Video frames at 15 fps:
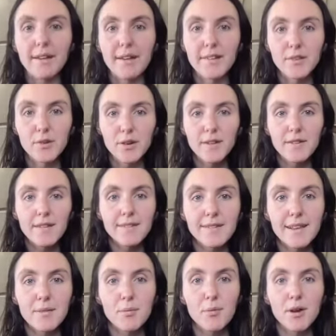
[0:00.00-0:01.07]
As soon as it
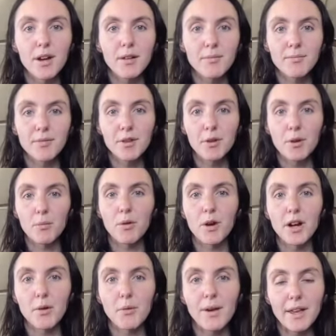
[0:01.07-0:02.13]
says boil, you can
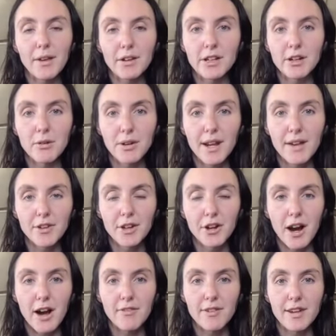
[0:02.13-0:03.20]
walk away. You can go and have your
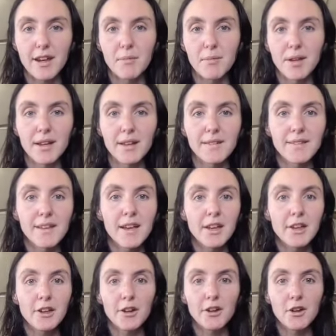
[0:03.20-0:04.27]
coffee now, because
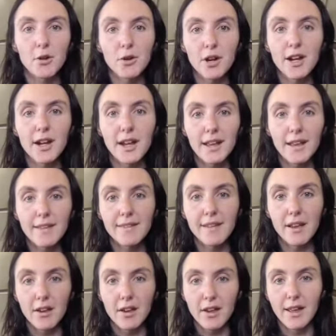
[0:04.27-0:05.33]
your yogurt is
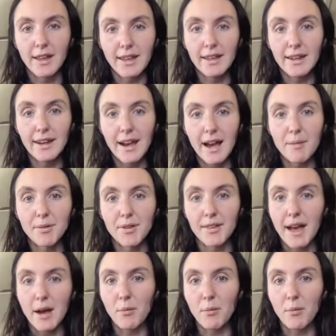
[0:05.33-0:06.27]
heating up to that